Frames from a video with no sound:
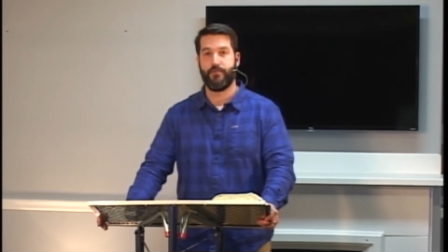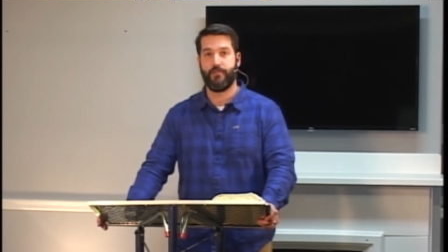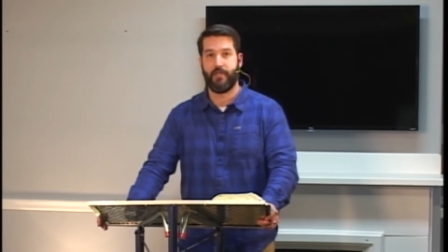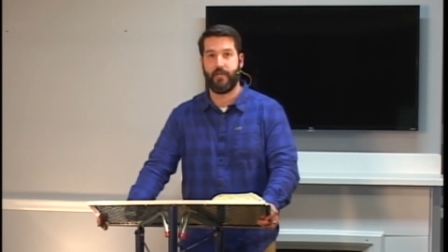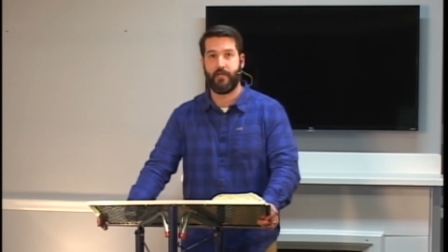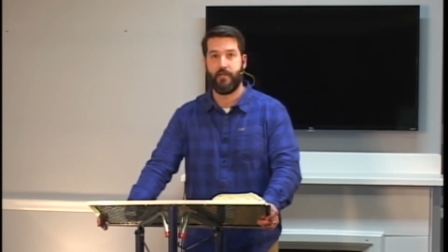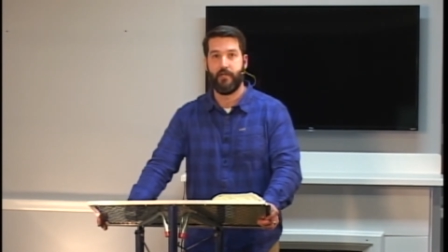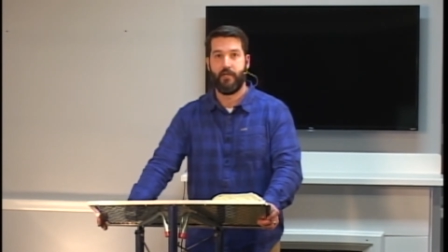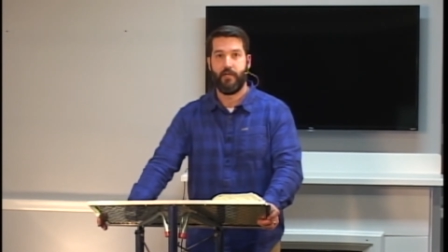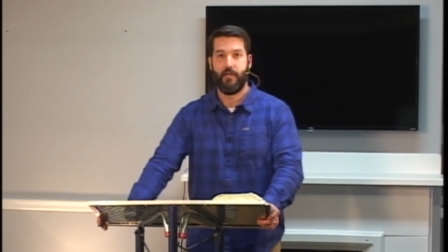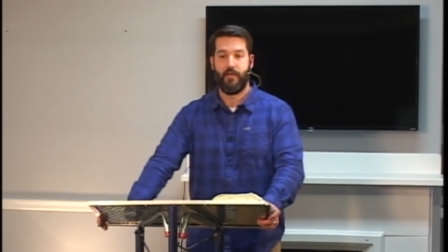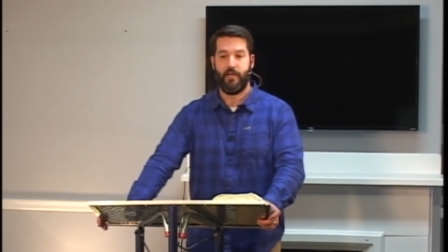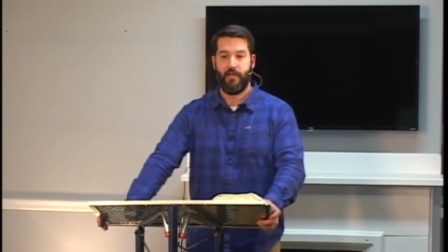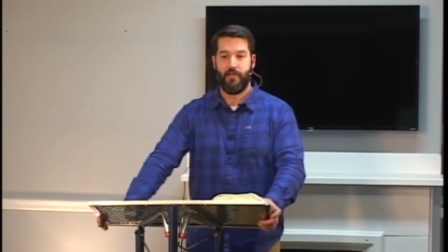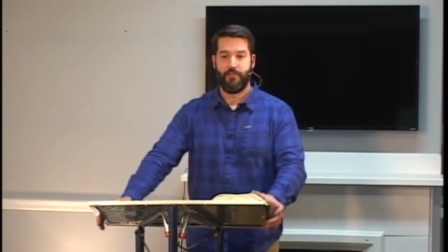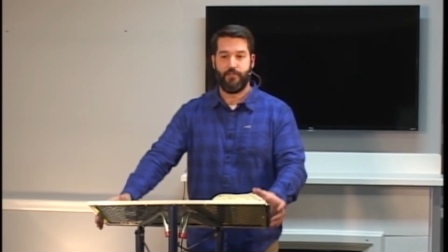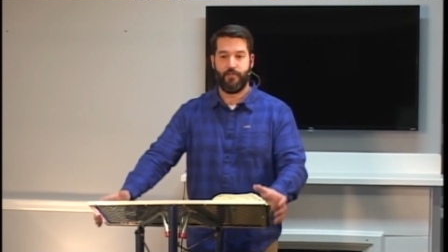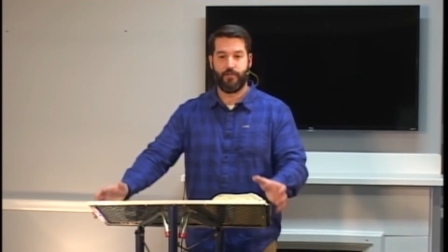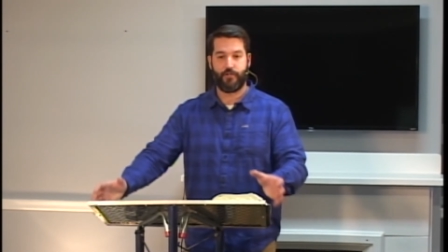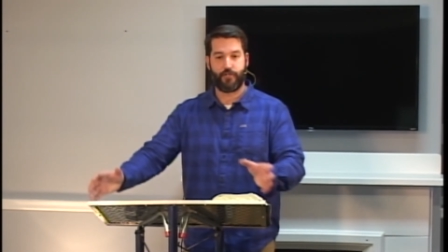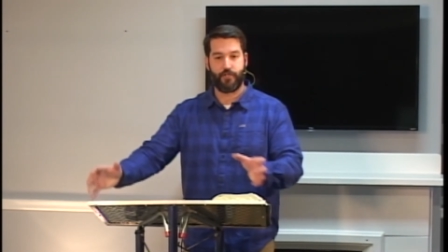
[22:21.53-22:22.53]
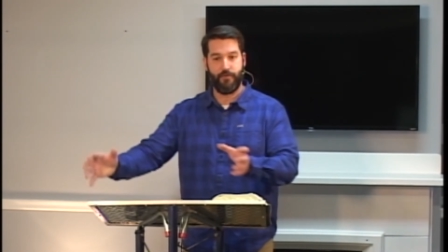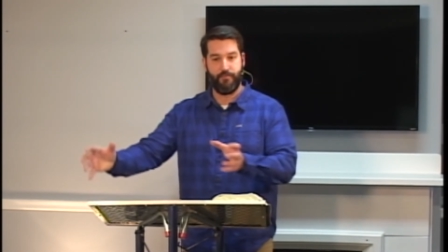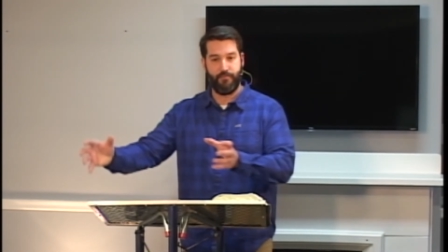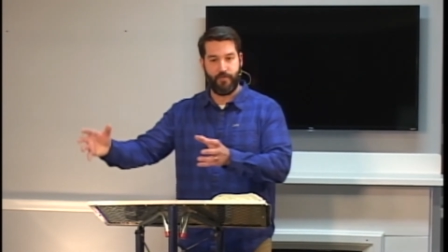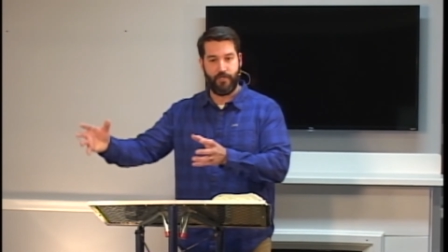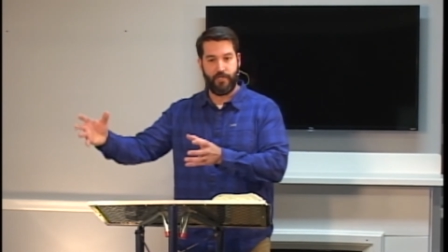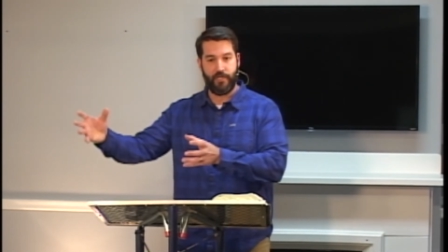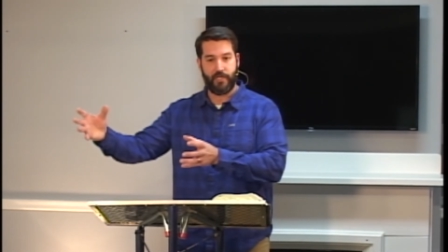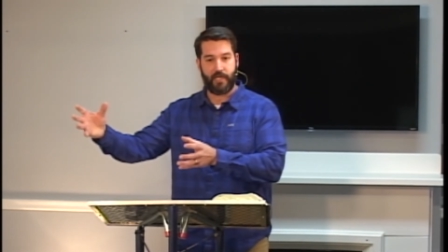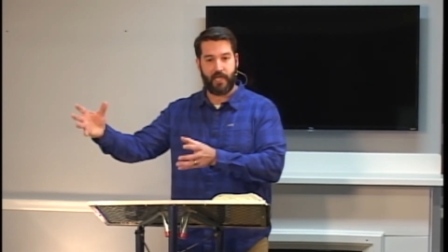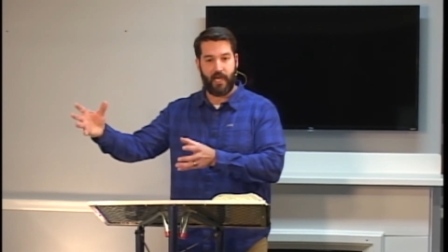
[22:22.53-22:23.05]
They're they're
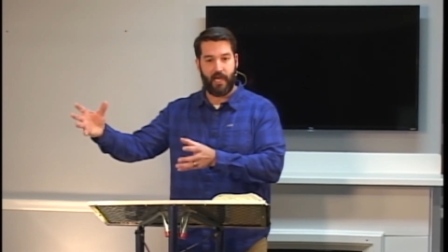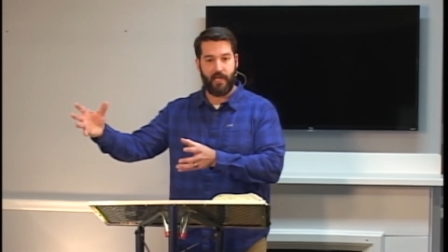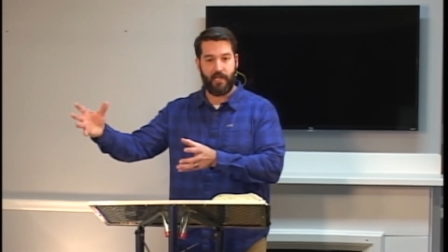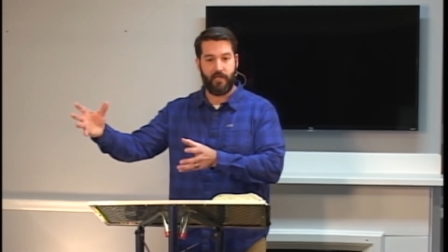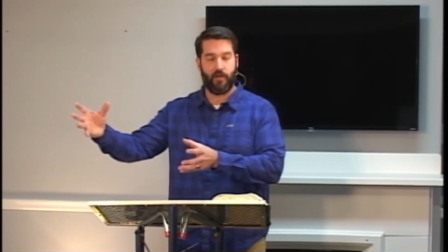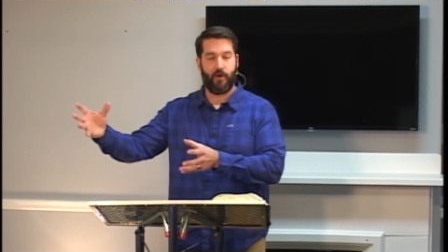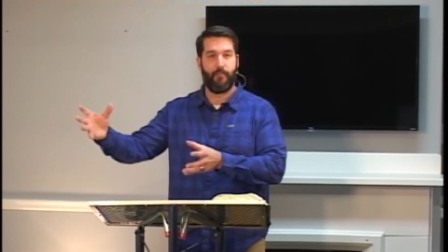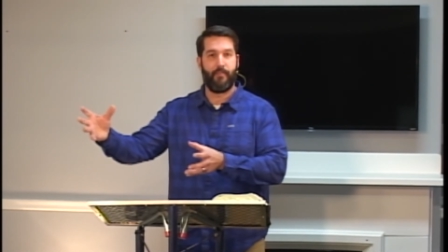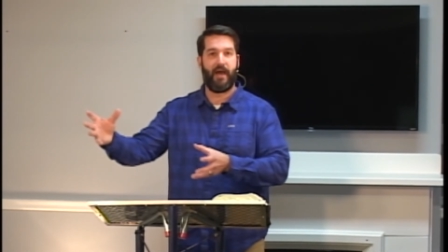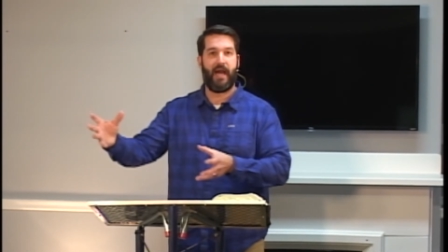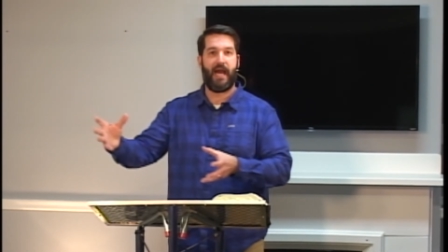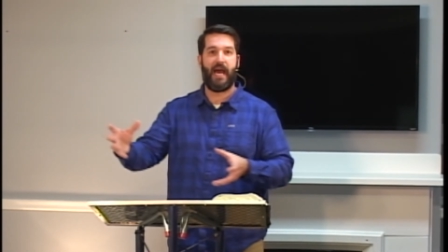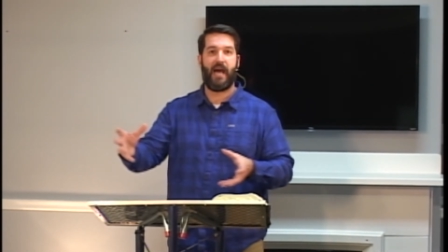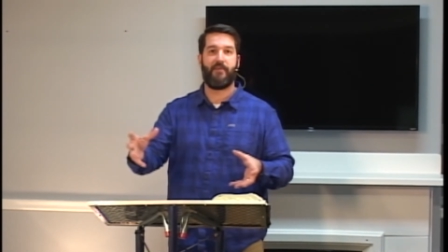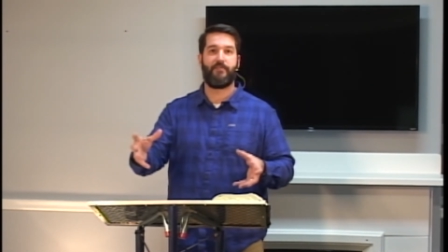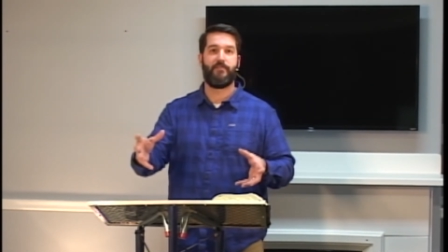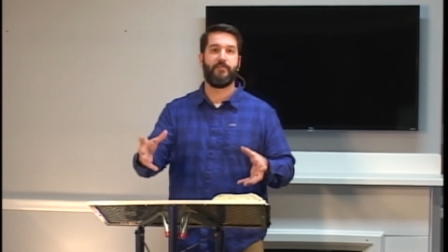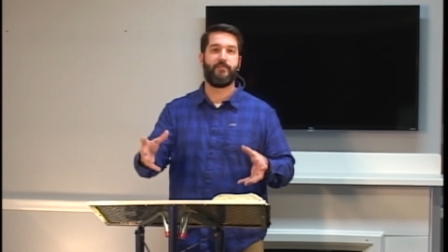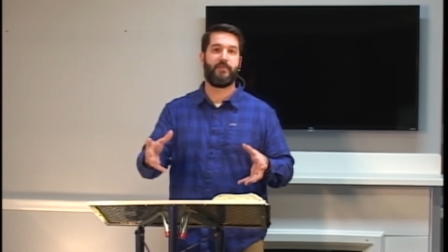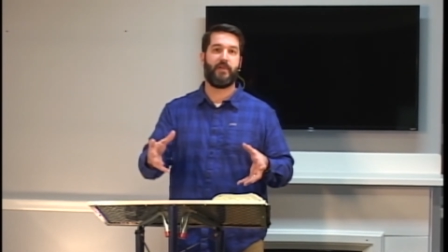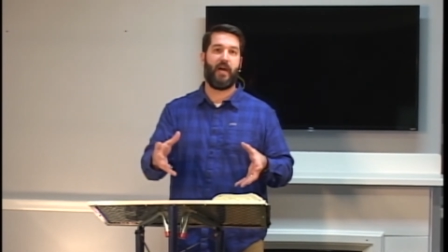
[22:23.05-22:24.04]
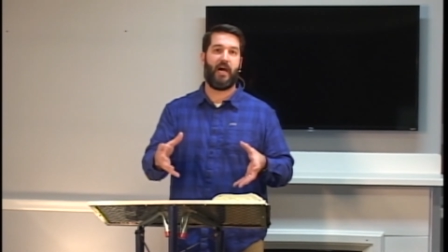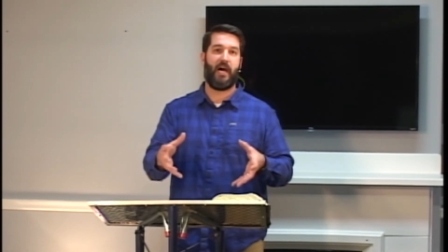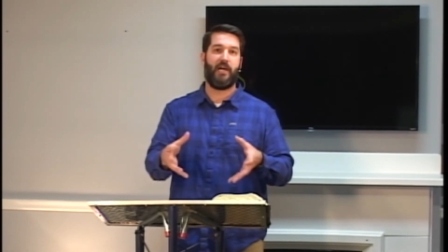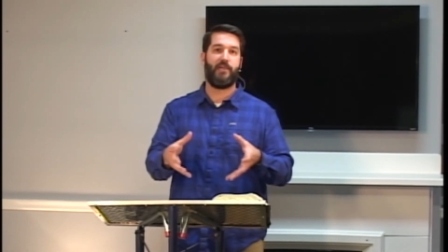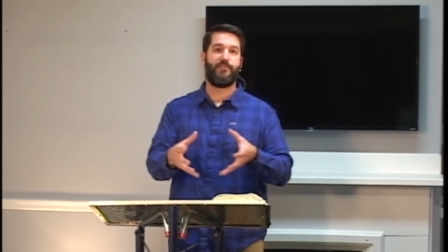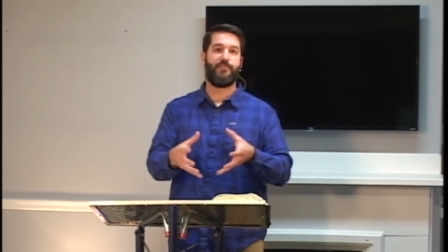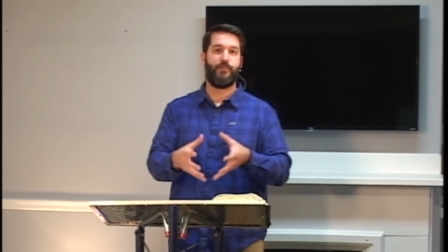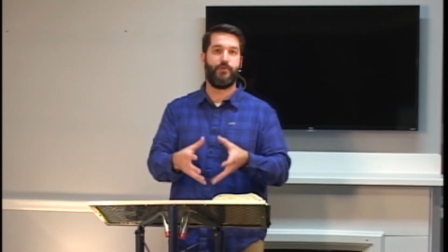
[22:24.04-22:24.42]
communicating on behalf of God